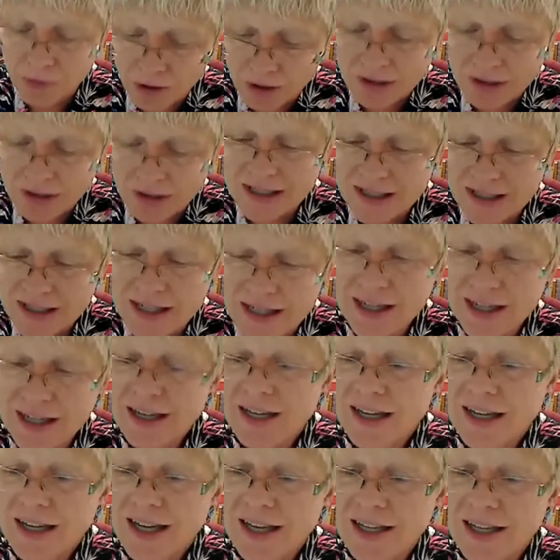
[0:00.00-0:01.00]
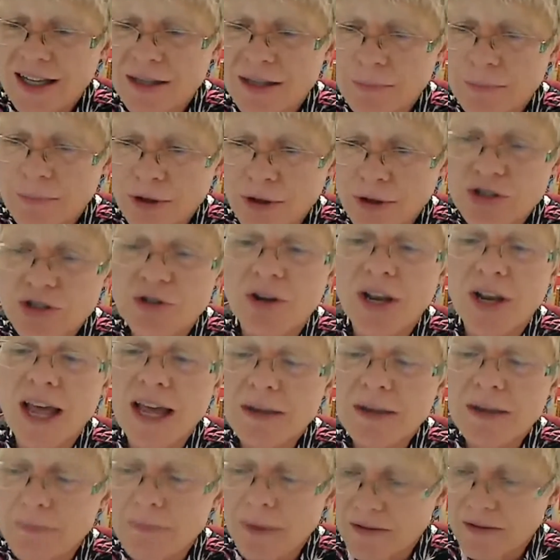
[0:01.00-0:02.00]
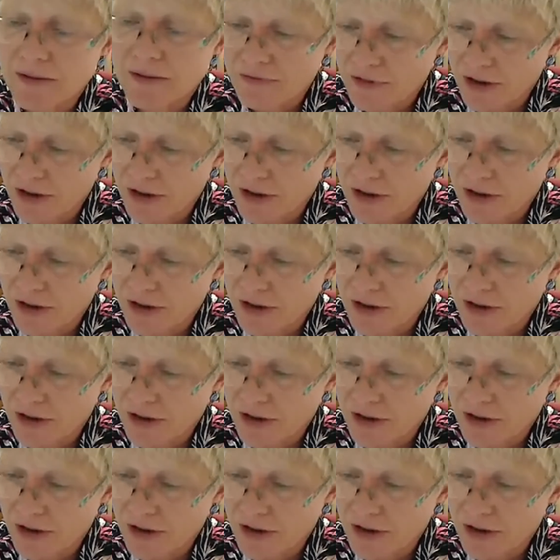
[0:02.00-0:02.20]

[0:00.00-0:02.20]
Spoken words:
books? And the books are like my